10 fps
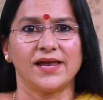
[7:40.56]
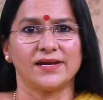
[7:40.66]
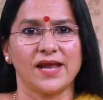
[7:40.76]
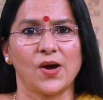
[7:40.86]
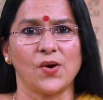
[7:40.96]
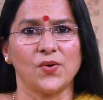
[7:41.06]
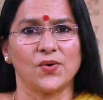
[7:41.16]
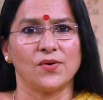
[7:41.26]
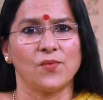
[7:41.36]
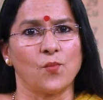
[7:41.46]
Now,
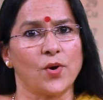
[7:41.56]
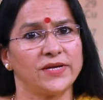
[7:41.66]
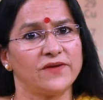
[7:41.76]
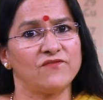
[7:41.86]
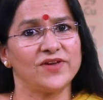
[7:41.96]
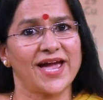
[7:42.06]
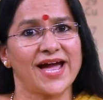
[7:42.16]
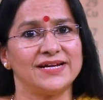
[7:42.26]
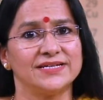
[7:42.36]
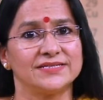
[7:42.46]
what if we
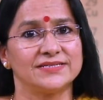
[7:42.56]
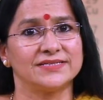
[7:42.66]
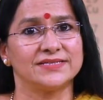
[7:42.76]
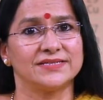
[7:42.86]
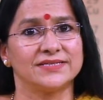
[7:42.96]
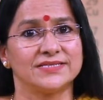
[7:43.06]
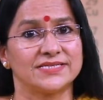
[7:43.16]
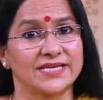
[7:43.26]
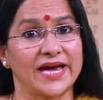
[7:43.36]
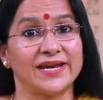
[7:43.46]
had
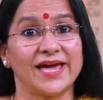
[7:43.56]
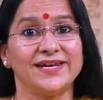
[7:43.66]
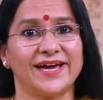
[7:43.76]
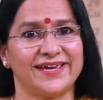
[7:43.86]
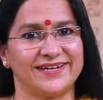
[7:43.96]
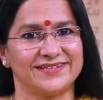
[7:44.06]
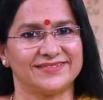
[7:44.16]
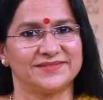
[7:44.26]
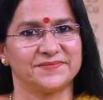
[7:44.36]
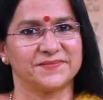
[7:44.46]
cyanide ion?
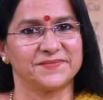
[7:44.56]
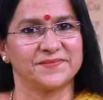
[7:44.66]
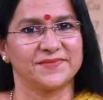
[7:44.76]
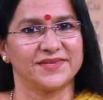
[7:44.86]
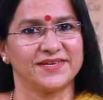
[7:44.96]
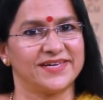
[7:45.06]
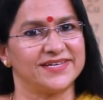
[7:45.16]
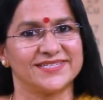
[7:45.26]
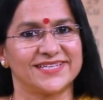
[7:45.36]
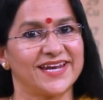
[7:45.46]

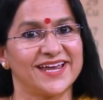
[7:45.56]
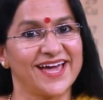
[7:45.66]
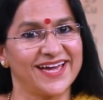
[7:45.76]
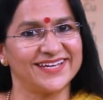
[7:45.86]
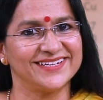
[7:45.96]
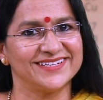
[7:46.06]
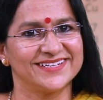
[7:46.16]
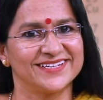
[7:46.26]
It is an anion.